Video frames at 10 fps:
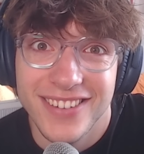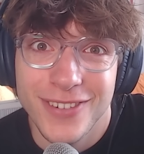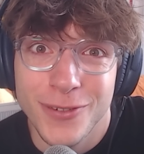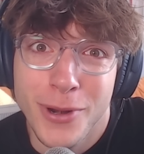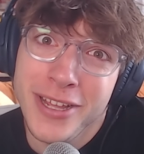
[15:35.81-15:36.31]

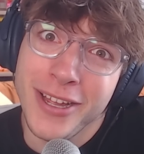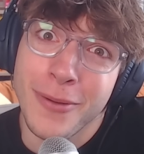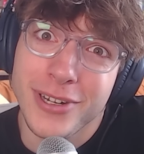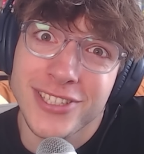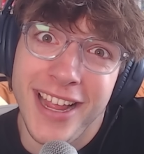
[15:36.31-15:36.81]
What are you going to
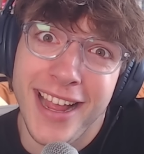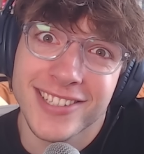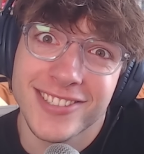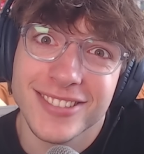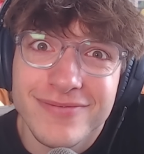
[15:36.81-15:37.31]
watch next?